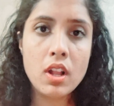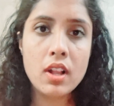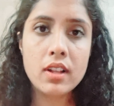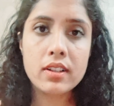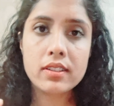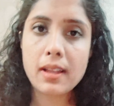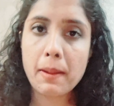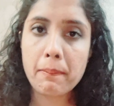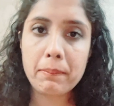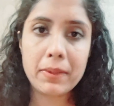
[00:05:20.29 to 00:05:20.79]

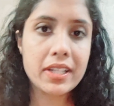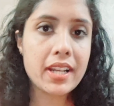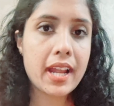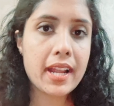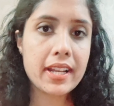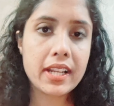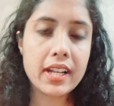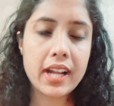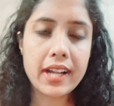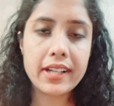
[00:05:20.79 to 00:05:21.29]
submit
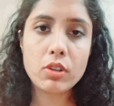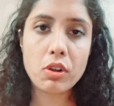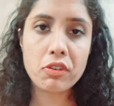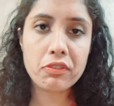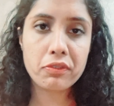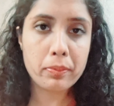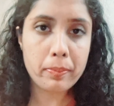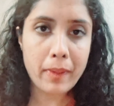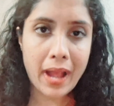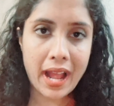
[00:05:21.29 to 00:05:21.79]
any kind
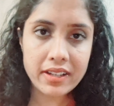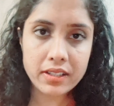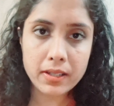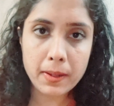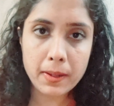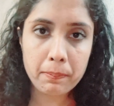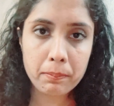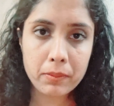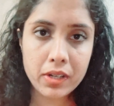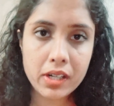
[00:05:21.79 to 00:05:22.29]
of PAN
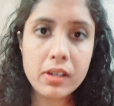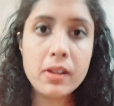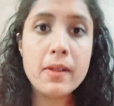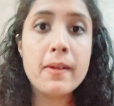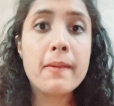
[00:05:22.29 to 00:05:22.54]
number.